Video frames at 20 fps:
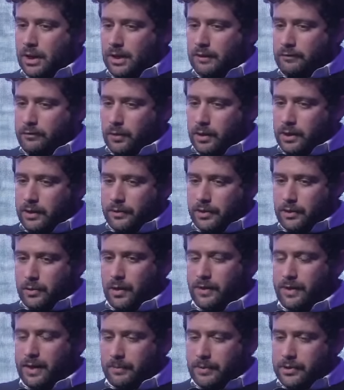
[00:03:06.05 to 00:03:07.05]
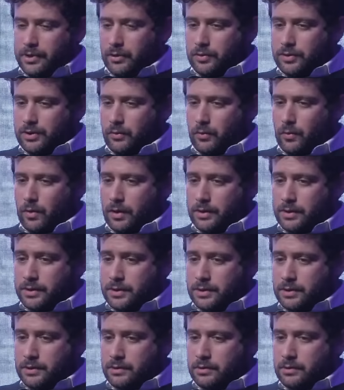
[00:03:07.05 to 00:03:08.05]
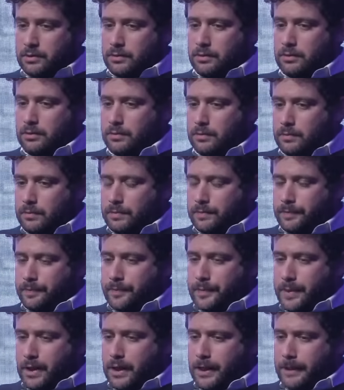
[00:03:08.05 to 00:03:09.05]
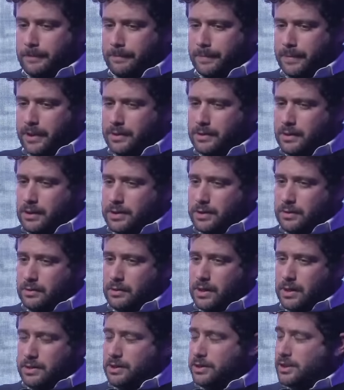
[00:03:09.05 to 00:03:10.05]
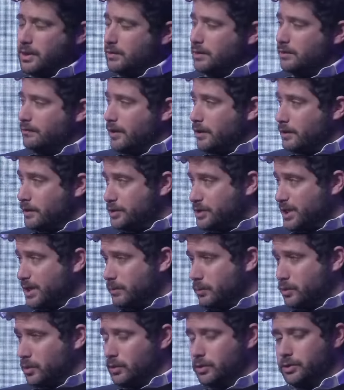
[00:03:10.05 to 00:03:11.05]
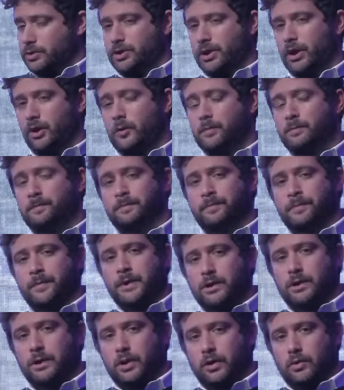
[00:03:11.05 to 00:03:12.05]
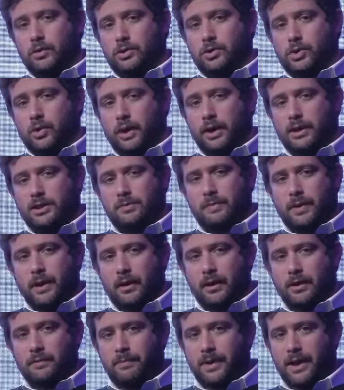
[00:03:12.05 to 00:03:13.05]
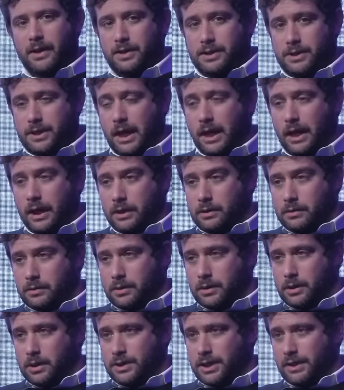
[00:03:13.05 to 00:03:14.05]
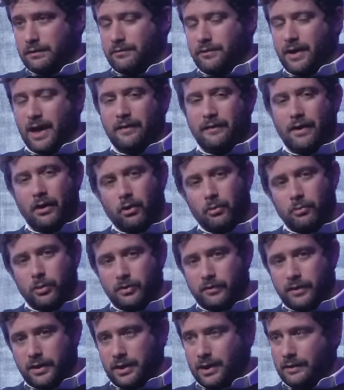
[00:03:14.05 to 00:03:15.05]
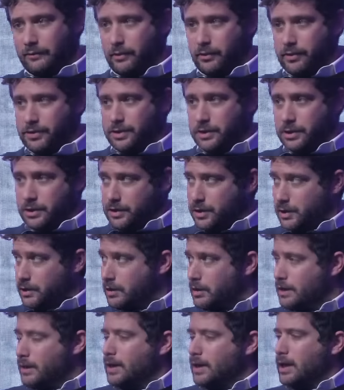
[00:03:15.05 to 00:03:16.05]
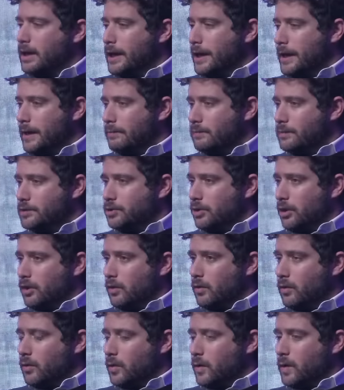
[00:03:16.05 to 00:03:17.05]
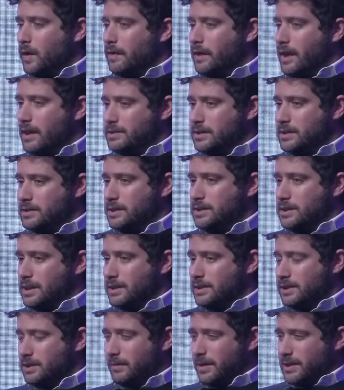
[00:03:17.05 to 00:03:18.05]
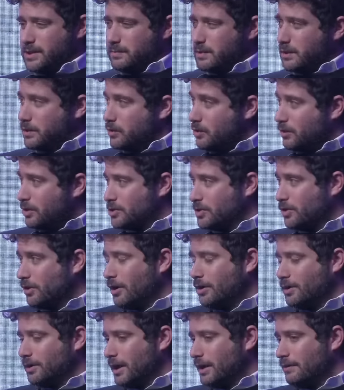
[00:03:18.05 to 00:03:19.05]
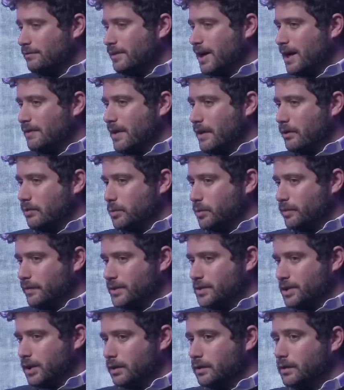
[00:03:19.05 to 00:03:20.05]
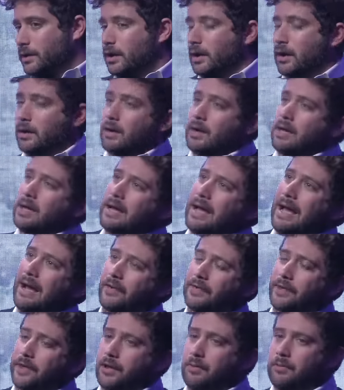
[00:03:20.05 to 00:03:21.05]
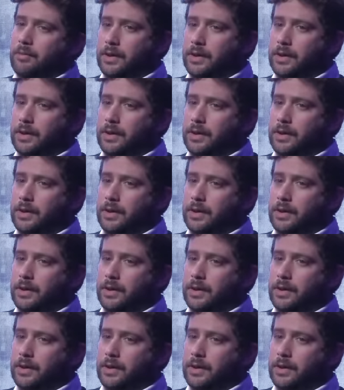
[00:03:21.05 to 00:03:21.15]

If we're giving you all the episodes at once, um, it doesn't necessarily follow the same rules. So, you know, Transparent by design is a five-hour movie that first season. Um, so in that sense, it's easy to make something new because there aren't a lot of five-hour movies out there, out there.